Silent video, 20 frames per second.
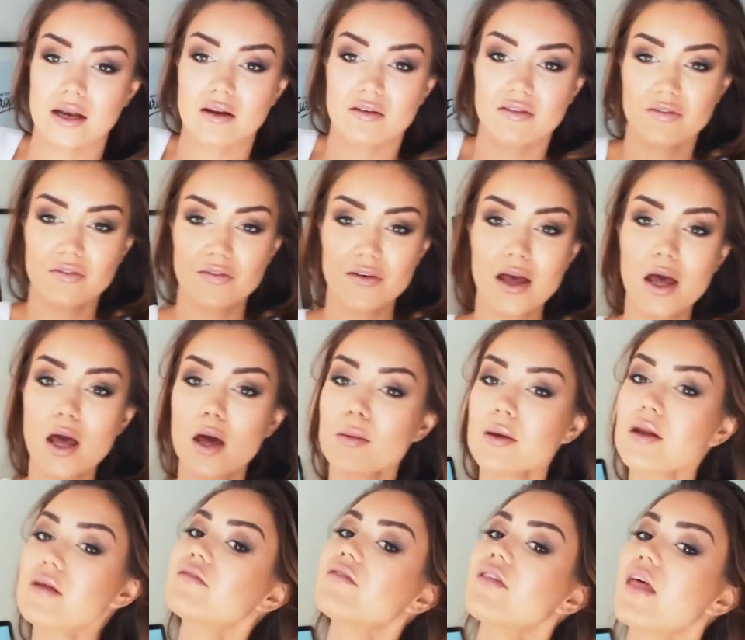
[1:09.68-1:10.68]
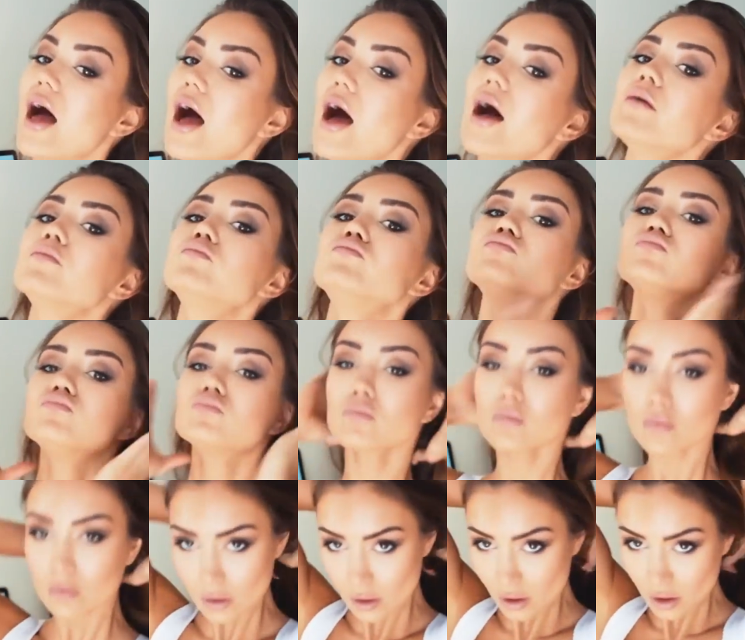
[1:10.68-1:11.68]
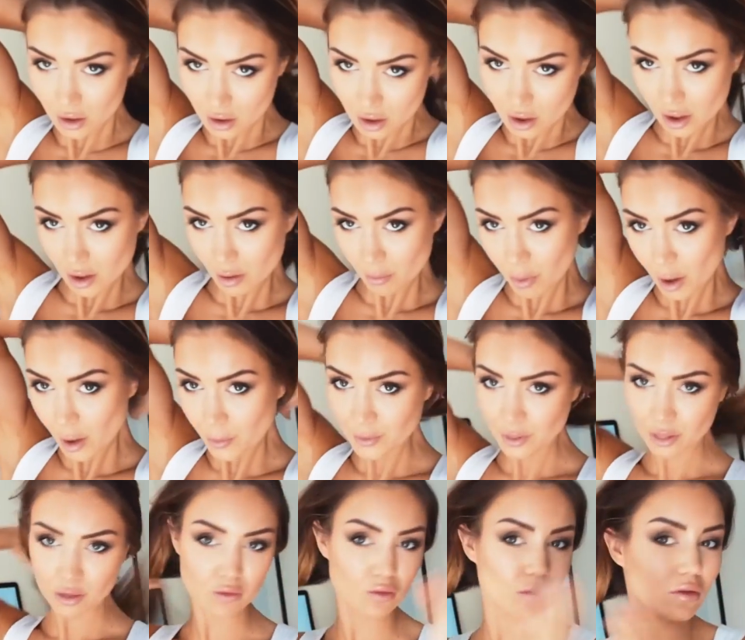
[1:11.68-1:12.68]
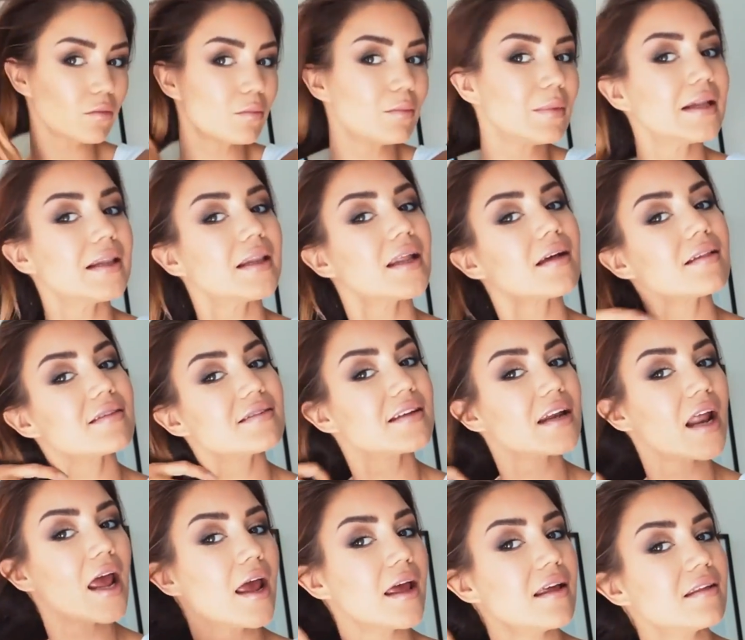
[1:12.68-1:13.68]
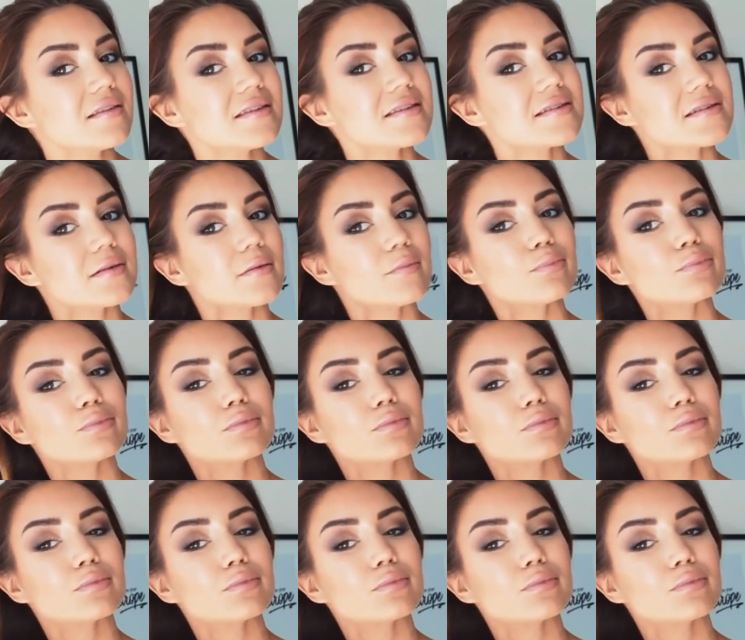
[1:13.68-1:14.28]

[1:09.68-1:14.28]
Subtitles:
get a fair bit of that and pop it through the mid-lengths and ends.